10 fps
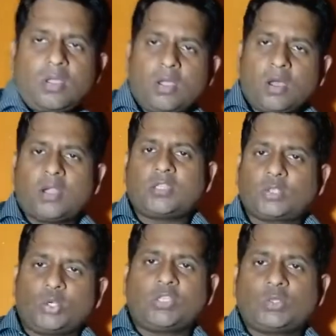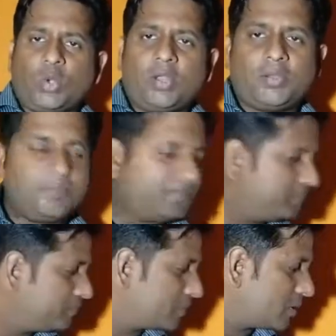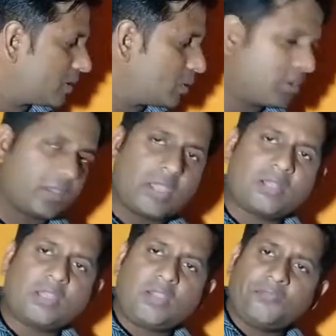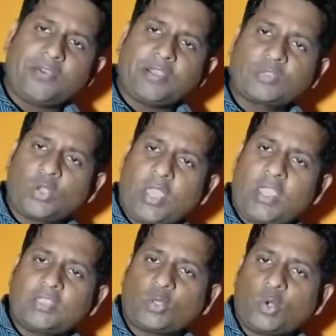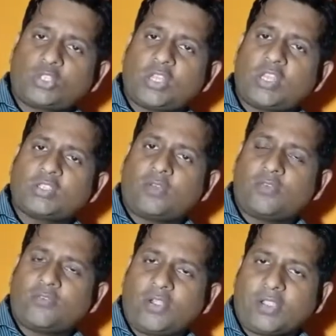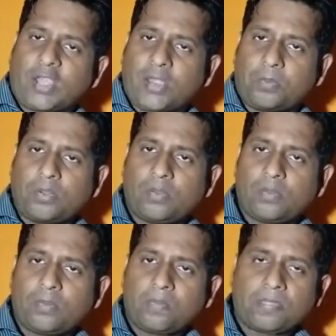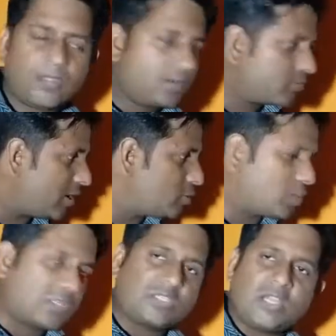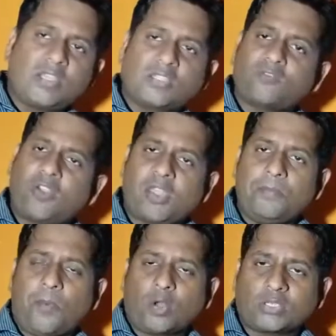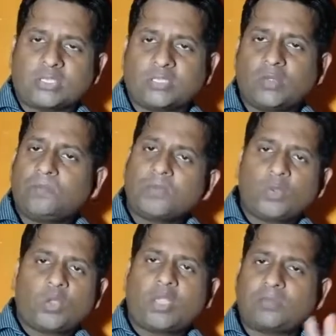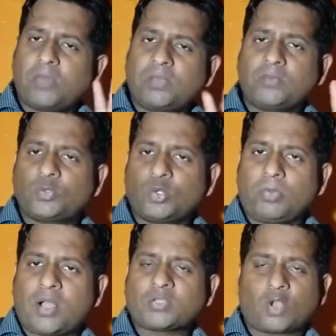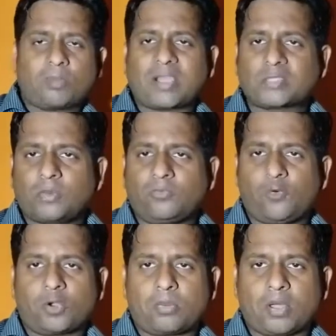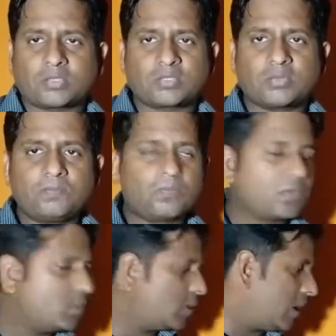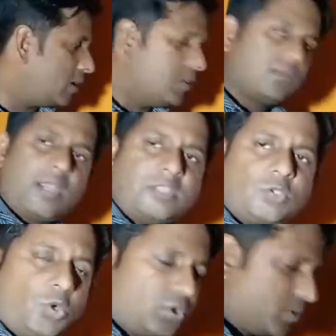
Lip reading: Understood this one? Get the difference. Okay, each question is of different type. Try to understand this, very important. you get minimum 2 marks or maximum 4 marks. Okay, that is sure.